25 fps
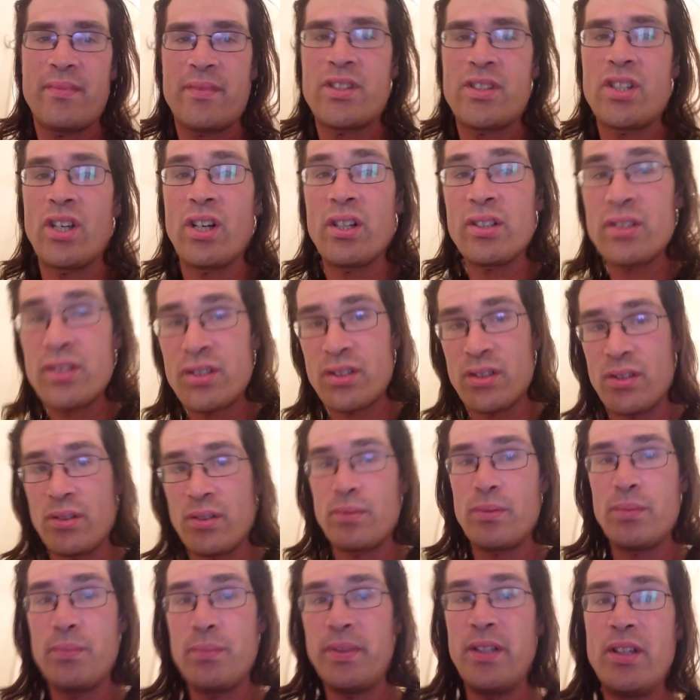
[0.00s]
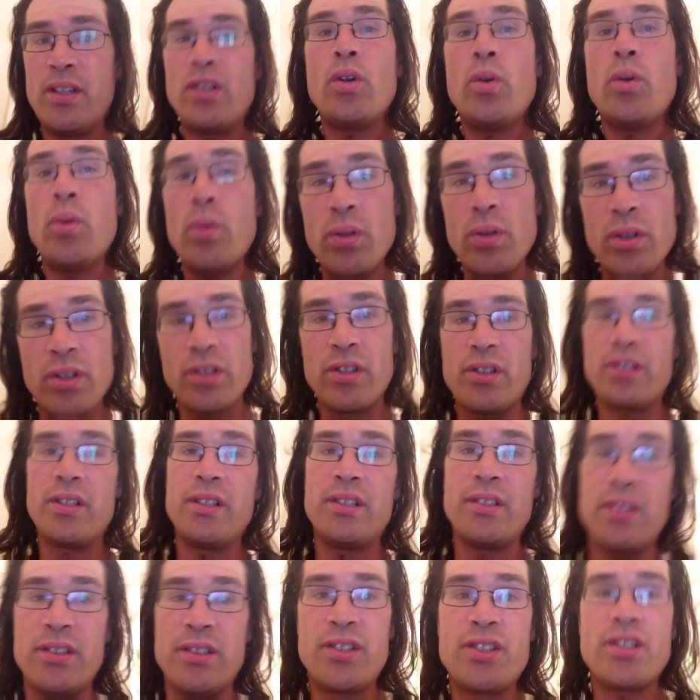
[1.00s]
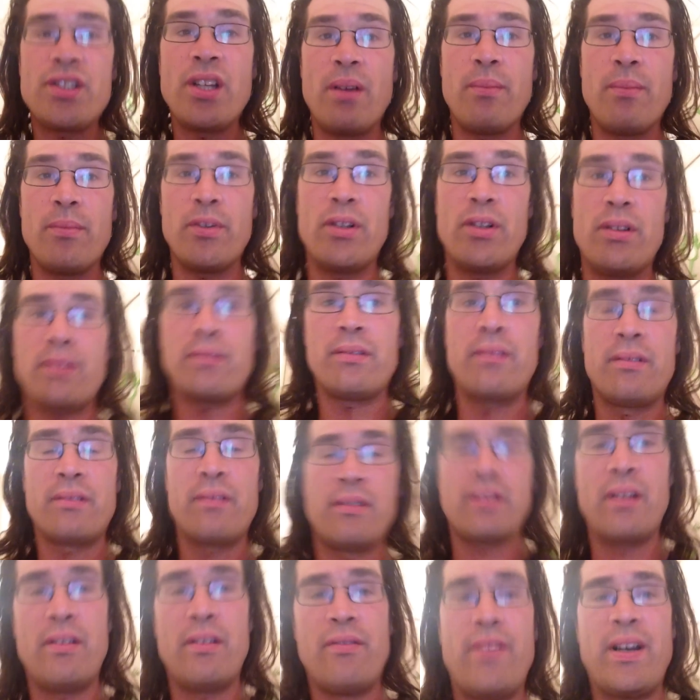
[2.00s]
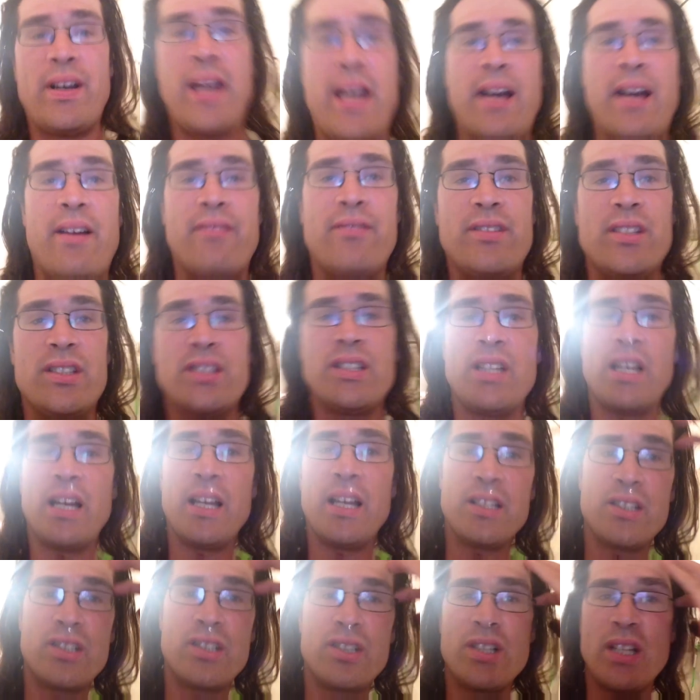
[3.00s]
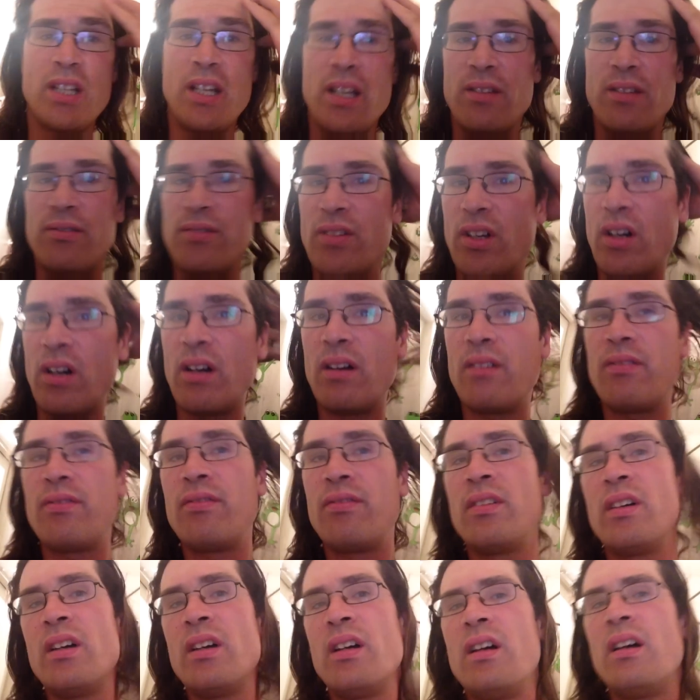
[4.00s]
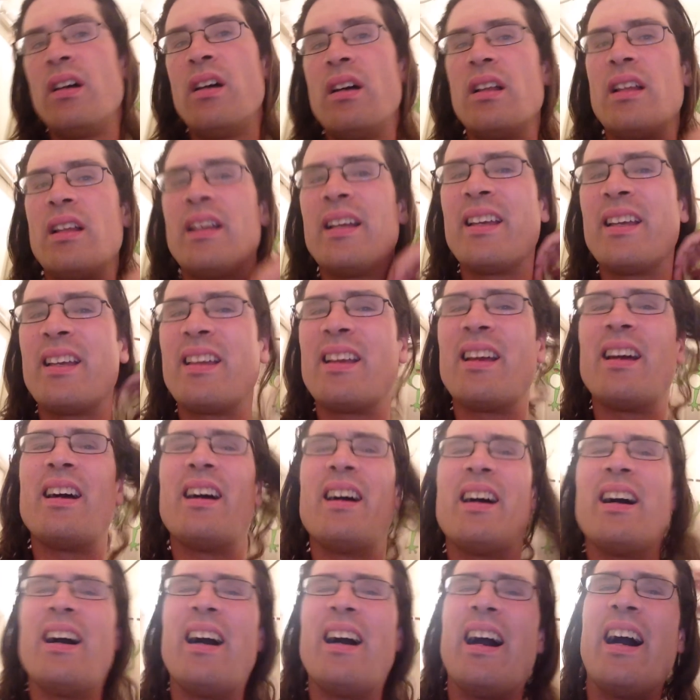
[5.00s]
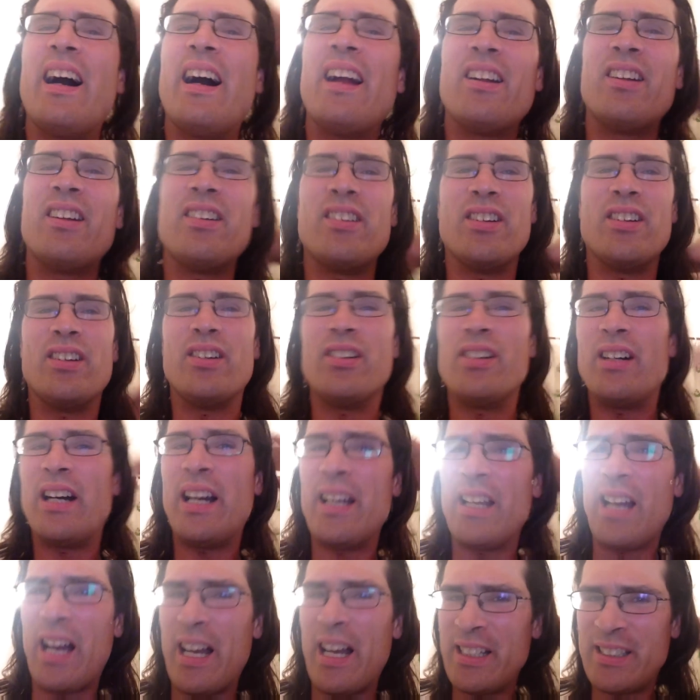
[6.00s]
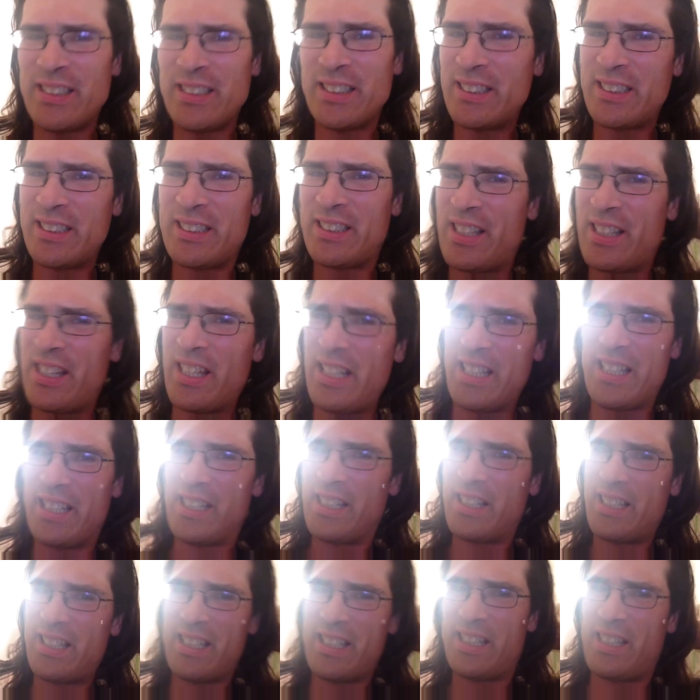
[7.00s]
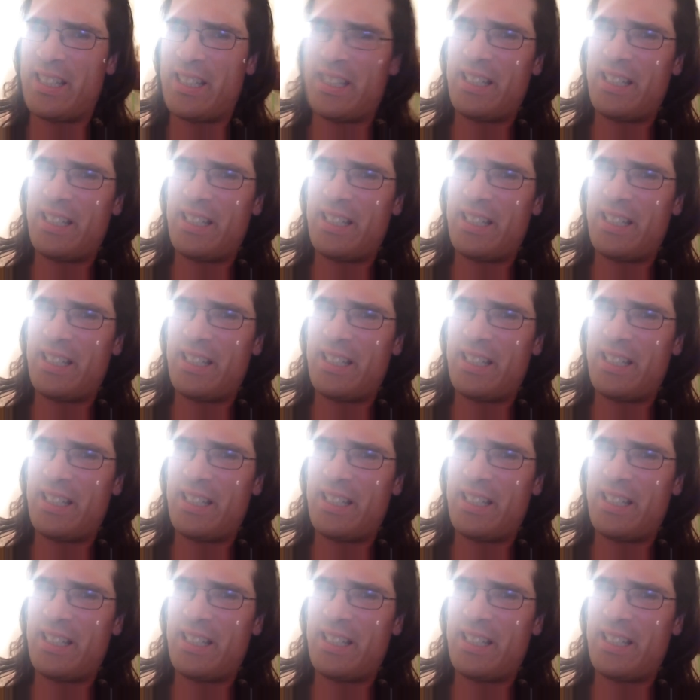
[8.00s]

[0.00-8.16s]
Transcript: It also will be cooler in the summer if I have the sides shaved off. Like, I don't know, I, I just think,